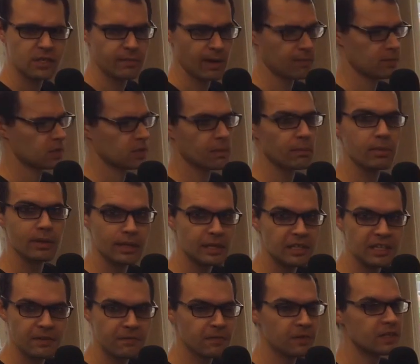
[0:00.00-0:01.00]
Maybe it's a completely
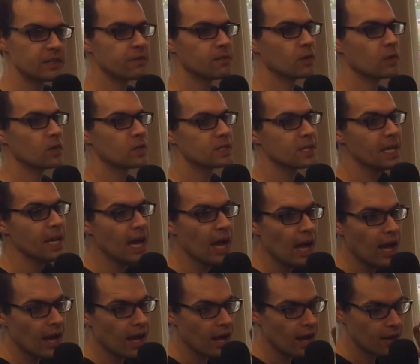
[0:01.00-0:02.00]
different difficulty.
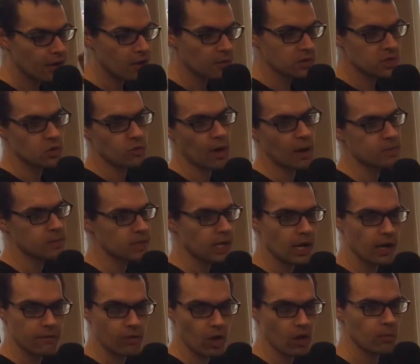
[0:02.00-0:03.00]
Go onto the website.
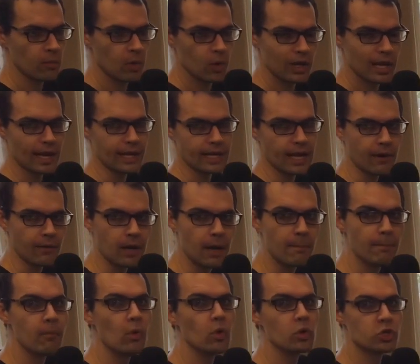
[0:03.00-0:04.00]
I've got them all laid out in a
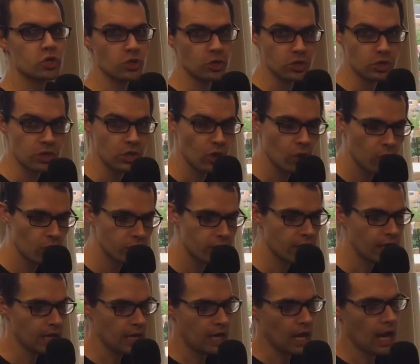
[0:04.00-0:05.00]
more structured order
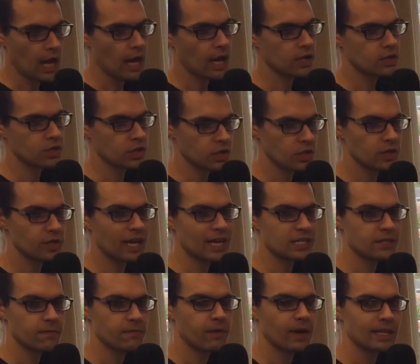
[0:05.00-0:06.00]
so that you guys
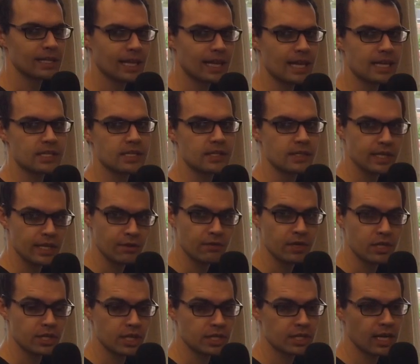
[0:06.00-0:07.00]
can find the lessons that you're
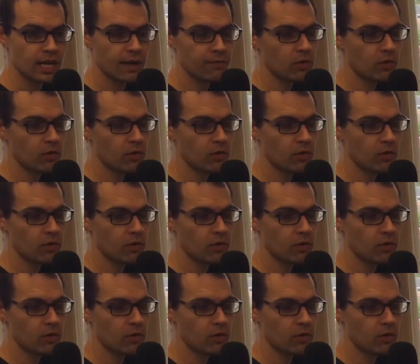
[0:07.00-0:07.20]
interested in.